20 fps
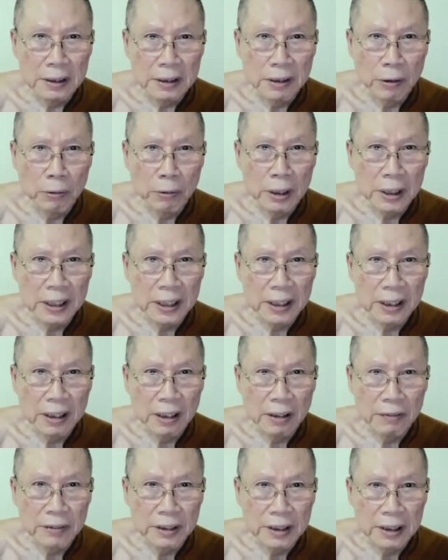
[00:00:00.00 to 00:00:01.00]
the working
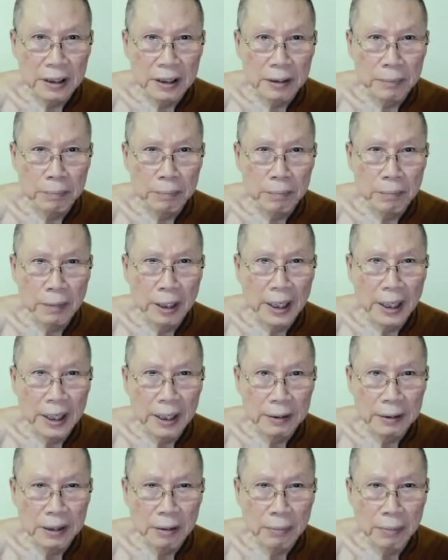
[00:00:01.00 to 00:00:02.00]
of the
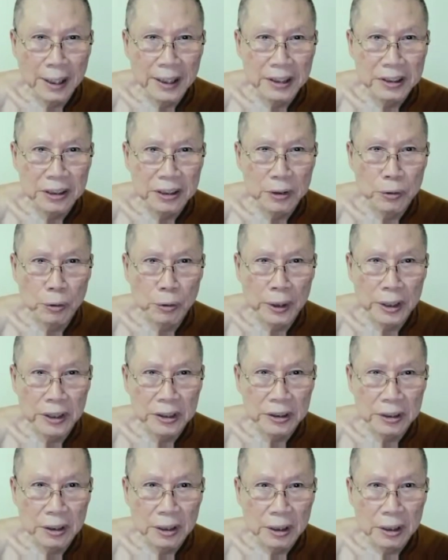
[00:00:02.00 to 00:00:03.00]
mind still
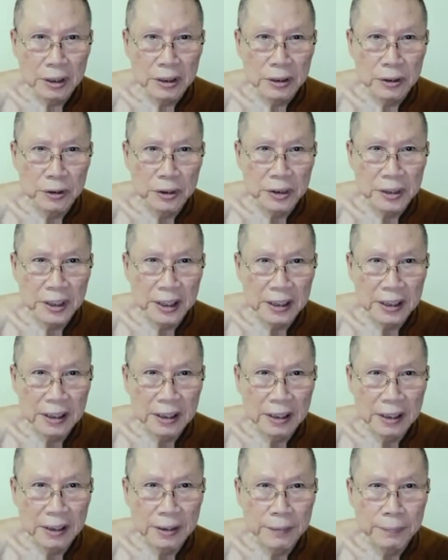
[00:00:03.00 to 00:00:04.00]
works using
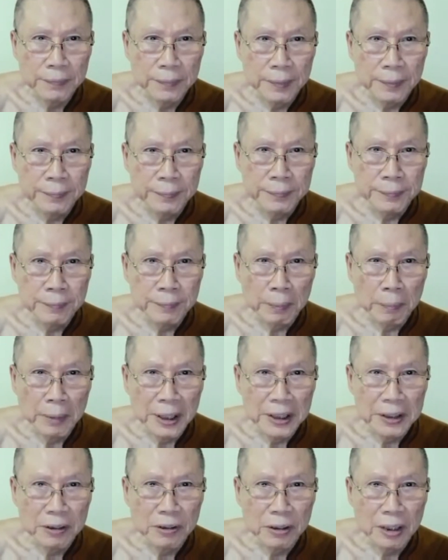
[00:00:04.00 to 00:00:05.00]
the
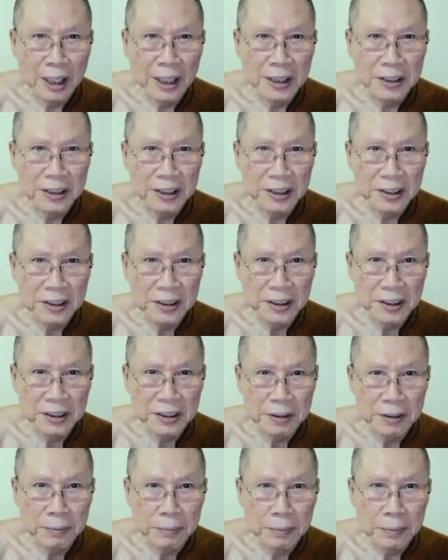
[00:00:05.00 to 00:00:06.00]
mental
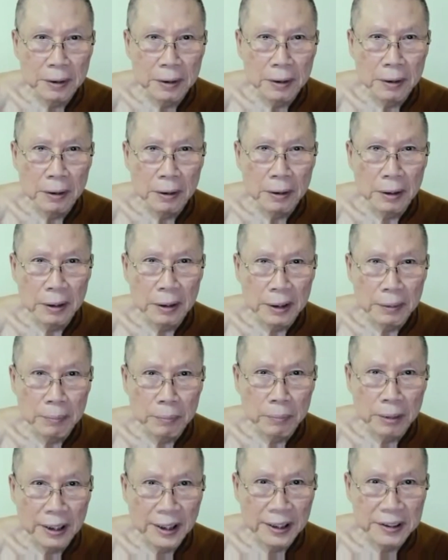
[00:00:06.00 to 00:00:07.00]
consciousness
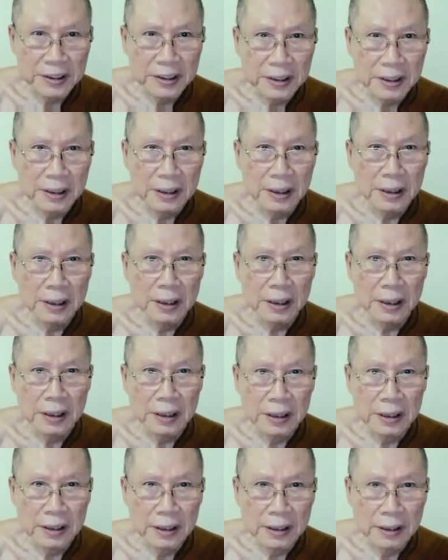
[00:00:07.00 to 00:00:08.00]
plus
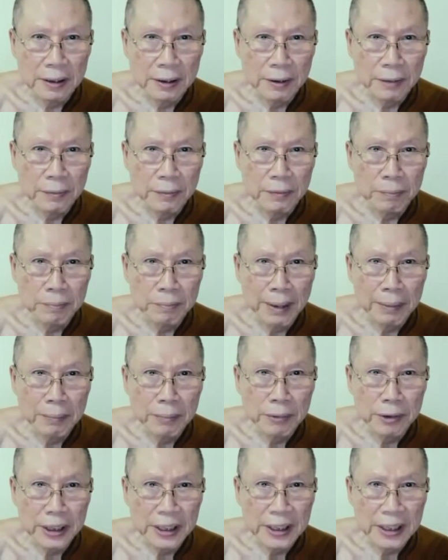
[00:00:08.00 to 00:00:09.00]
the
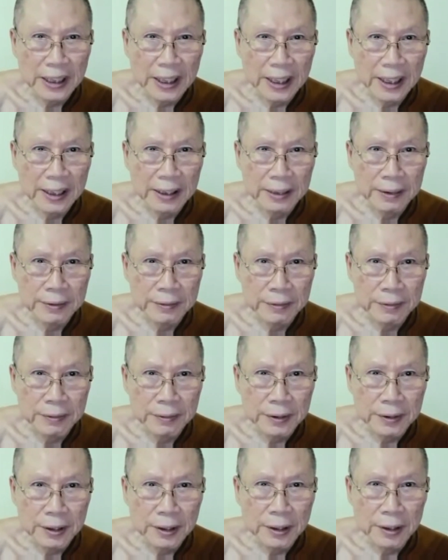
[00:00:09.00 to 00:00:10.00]
memory
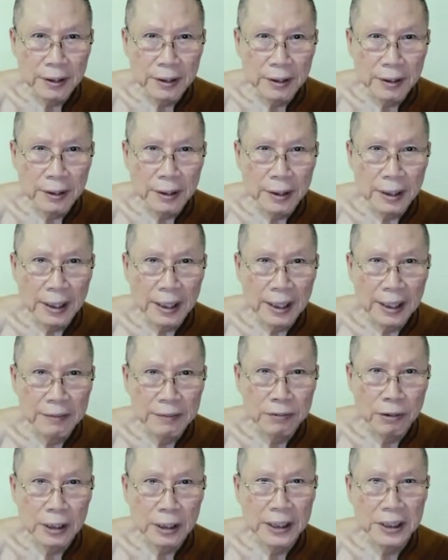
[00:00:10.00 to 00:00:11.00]

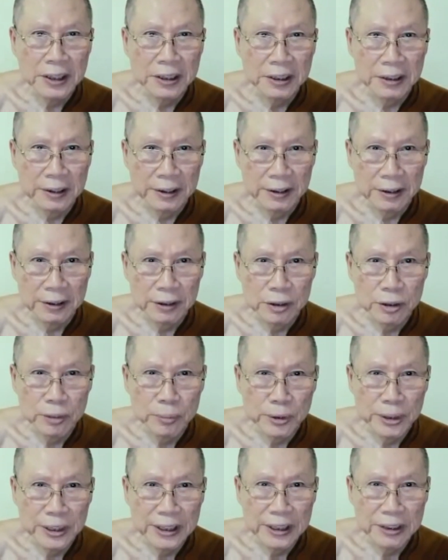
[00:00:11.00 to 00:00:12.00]
and volition to
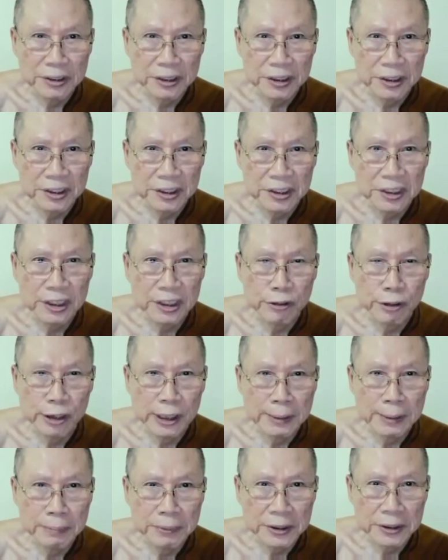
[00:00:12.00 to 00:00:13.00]
produce these
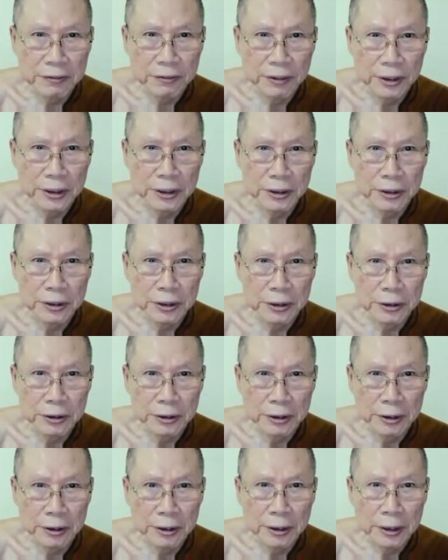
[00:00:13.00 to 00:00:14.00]
dreams for you
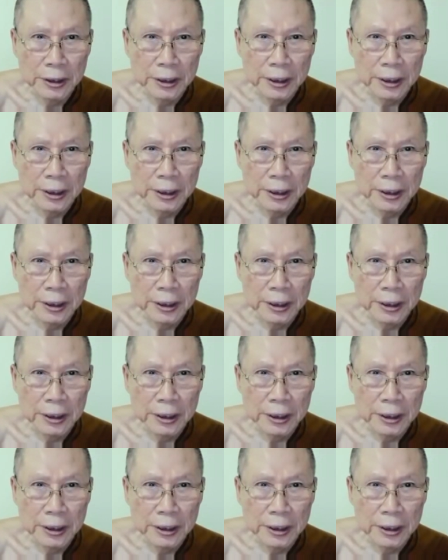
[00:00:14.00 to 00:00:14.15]
to